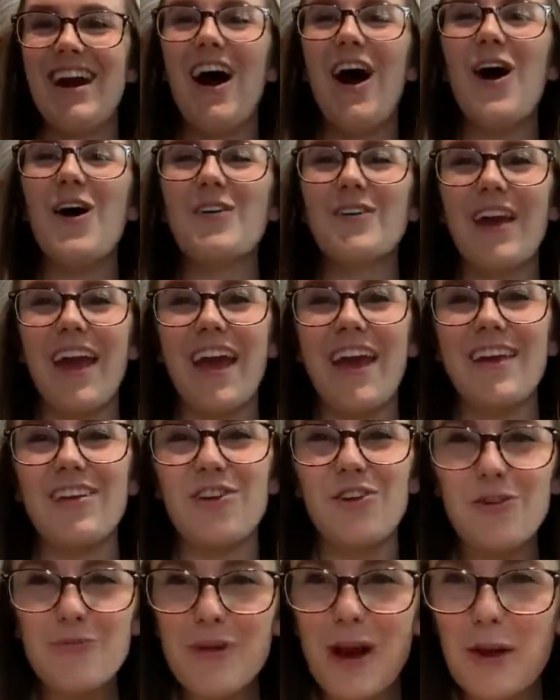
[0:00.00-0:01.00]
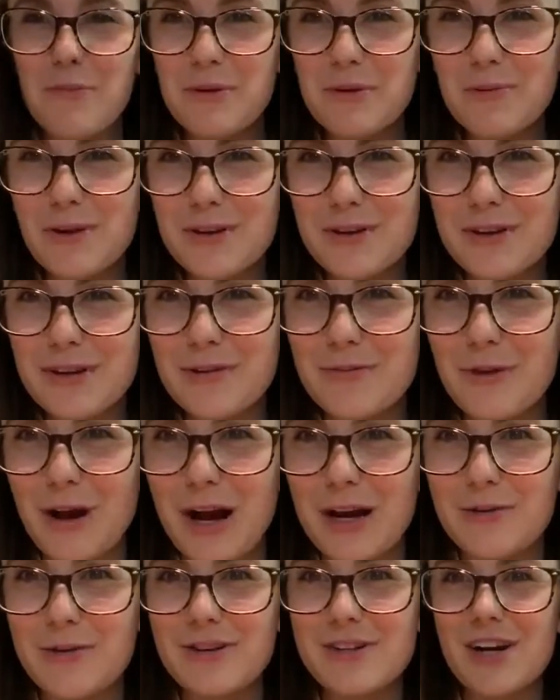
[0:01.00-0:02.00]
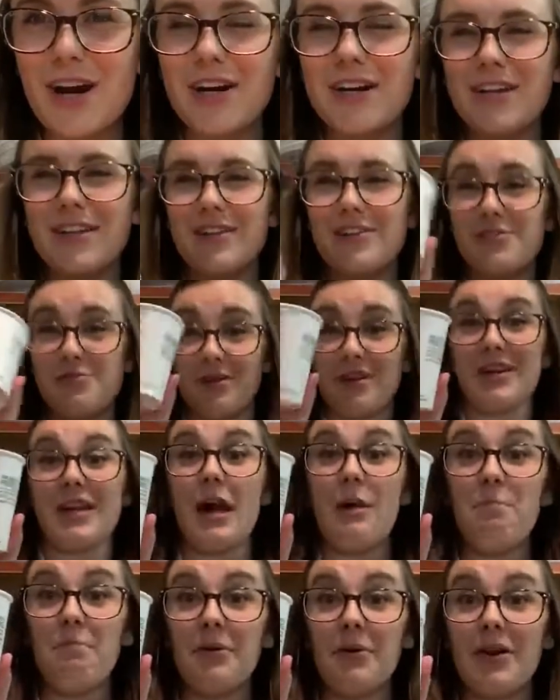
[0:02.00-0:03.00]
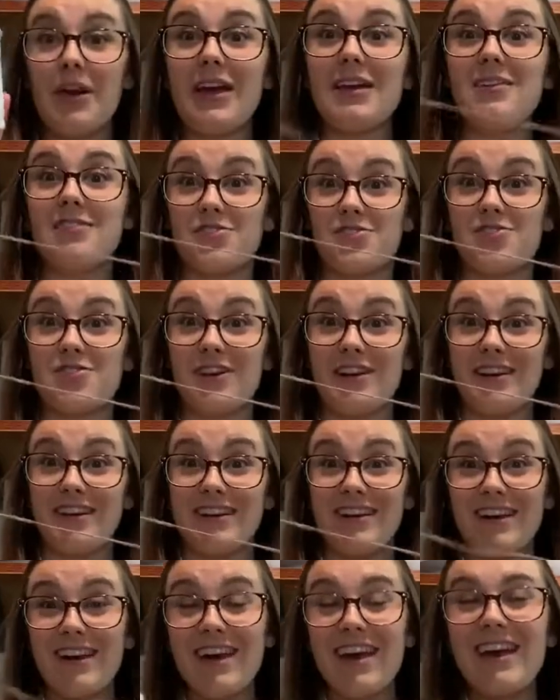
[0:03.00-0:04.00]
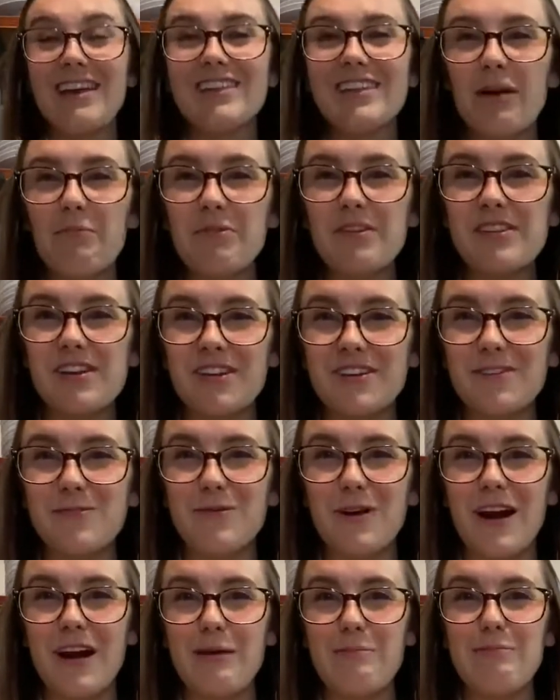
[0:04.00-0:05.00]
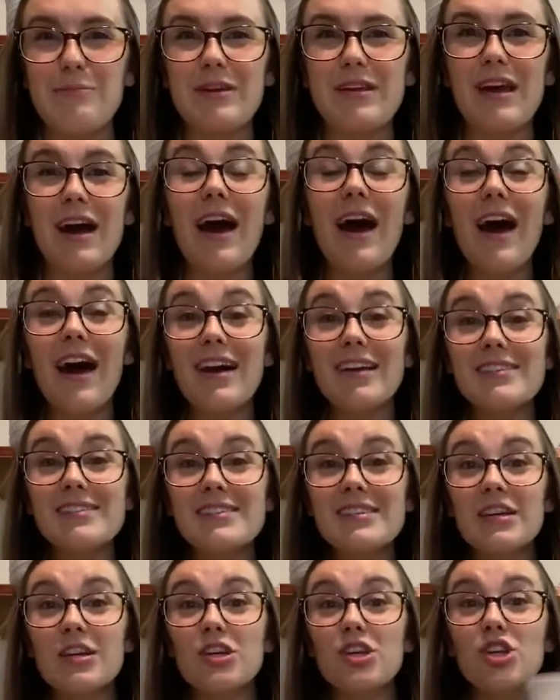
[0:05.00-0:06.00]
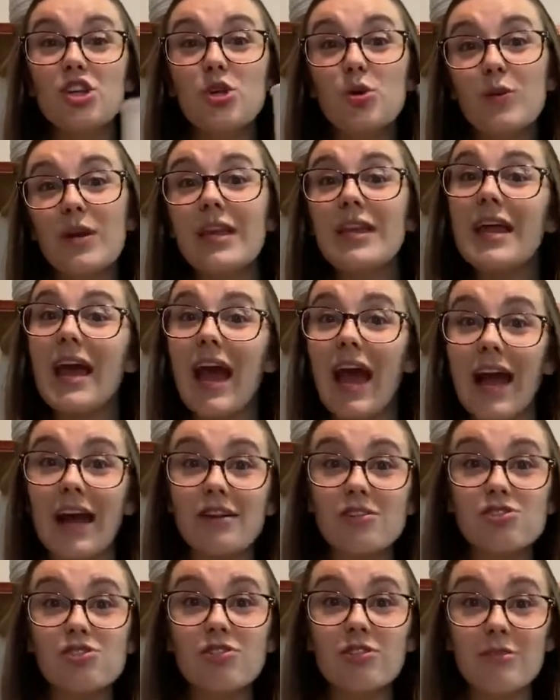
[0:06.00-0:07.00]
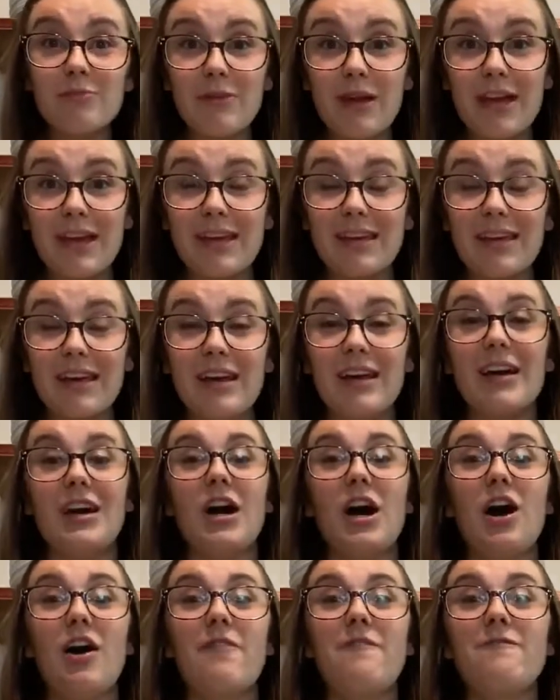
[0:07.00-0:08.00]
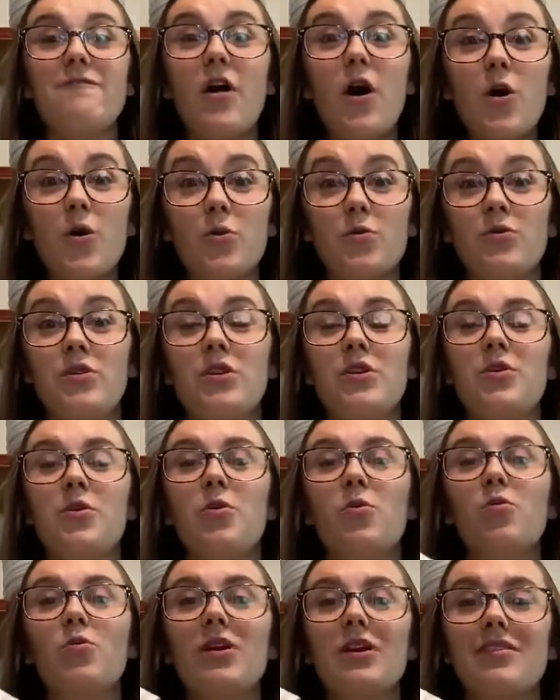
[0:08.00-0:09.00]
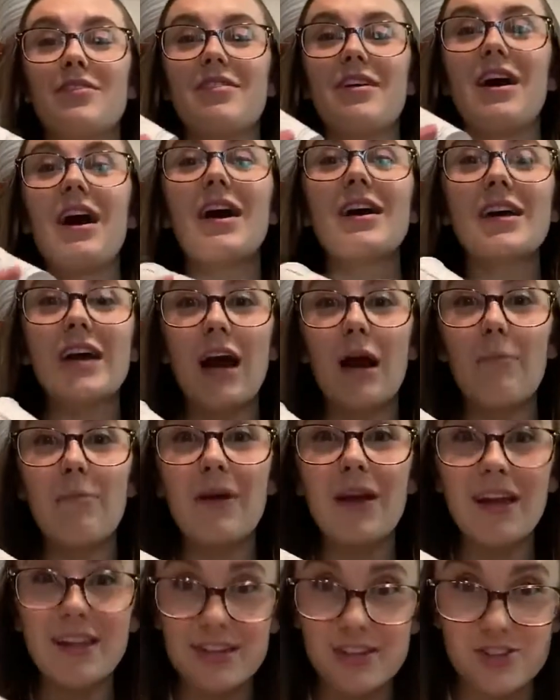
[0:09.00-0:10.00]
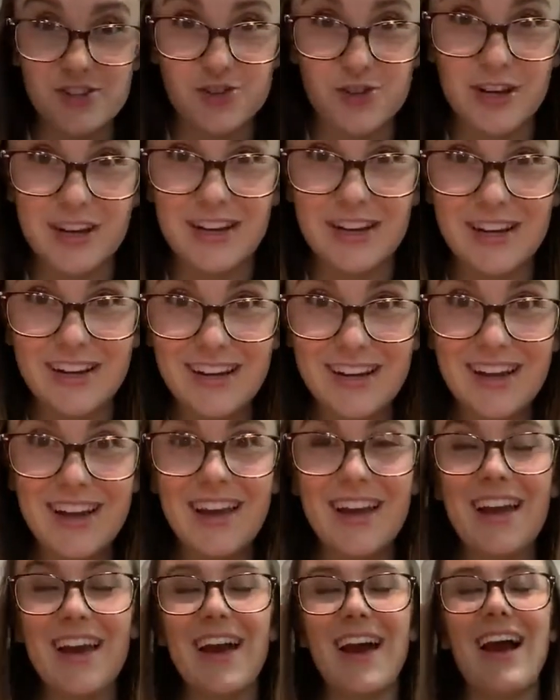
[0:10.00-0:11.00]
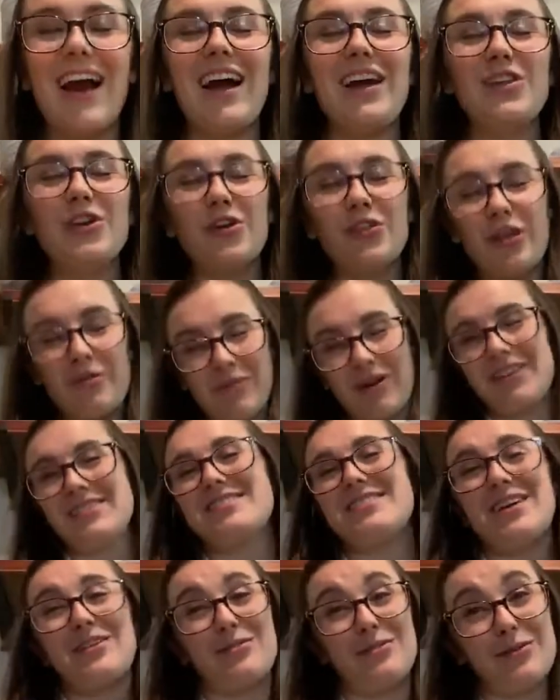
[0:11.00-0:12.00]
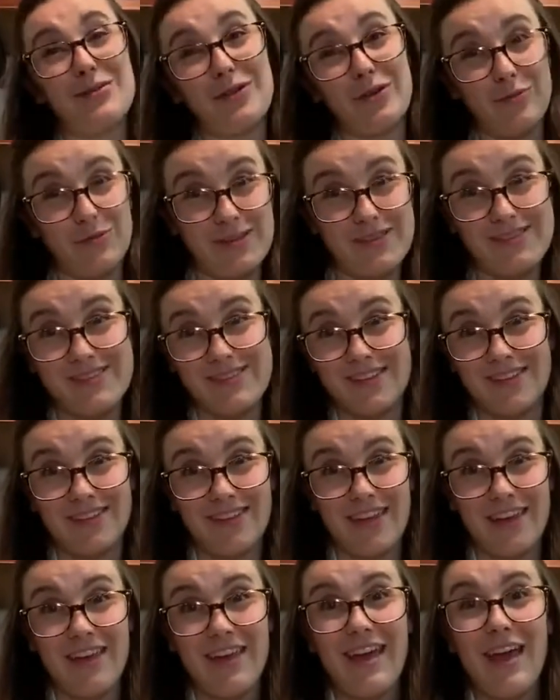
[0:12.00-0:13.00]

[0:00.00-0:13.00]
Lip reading: Okay, you might be wondering why we're talking into a cup and a string. Let me tell you why. Because you can actually make a phone with a cup and a string. I know that might sound a little bit silly,